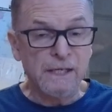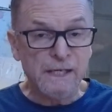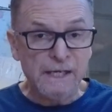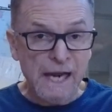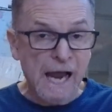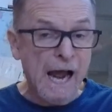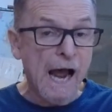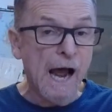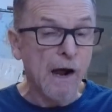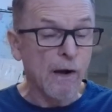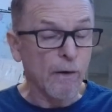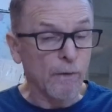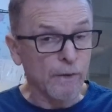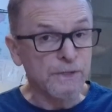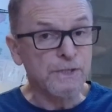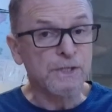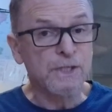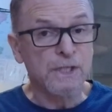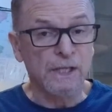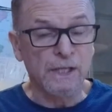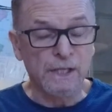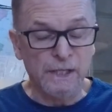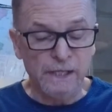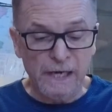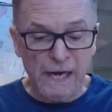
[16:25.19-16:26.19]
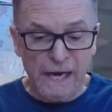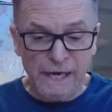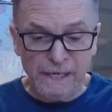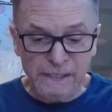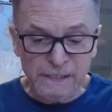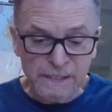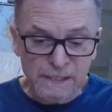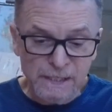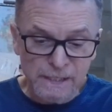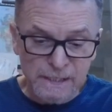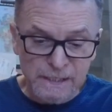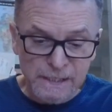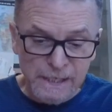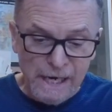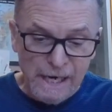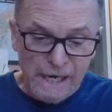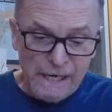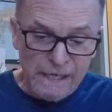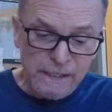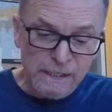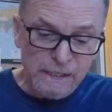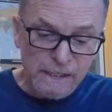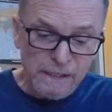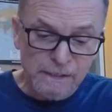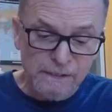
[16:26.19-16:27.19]
now into the nineteen
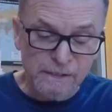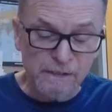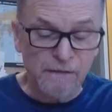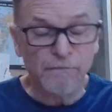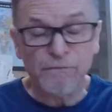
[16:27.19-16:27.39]
eighties.